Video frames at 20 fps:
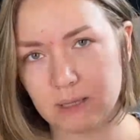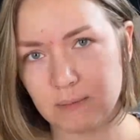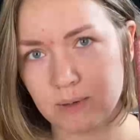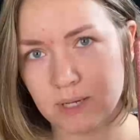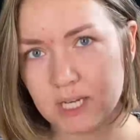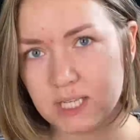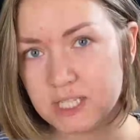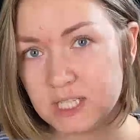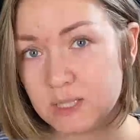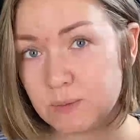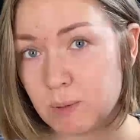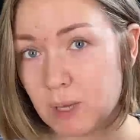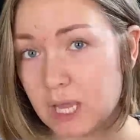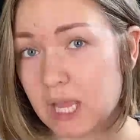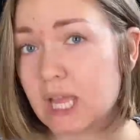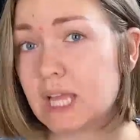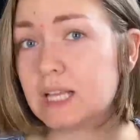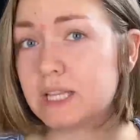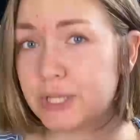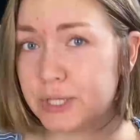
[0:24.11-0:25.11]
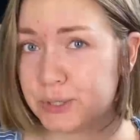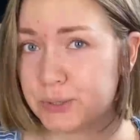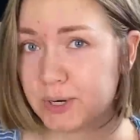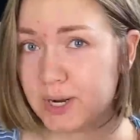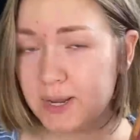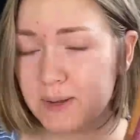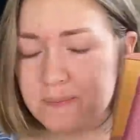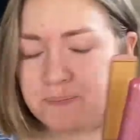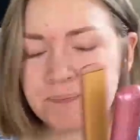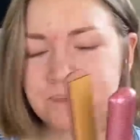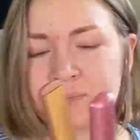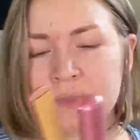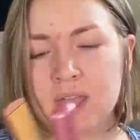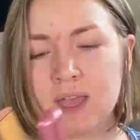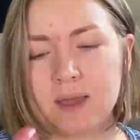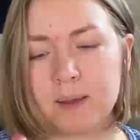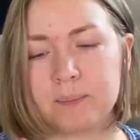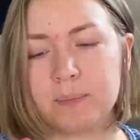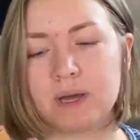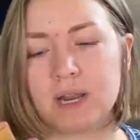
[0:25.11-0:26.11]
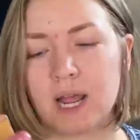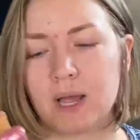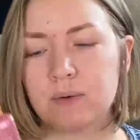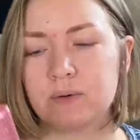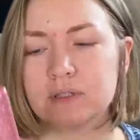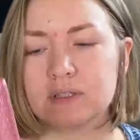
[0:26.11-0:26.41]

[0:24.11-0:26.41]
because it's pink and glittery. But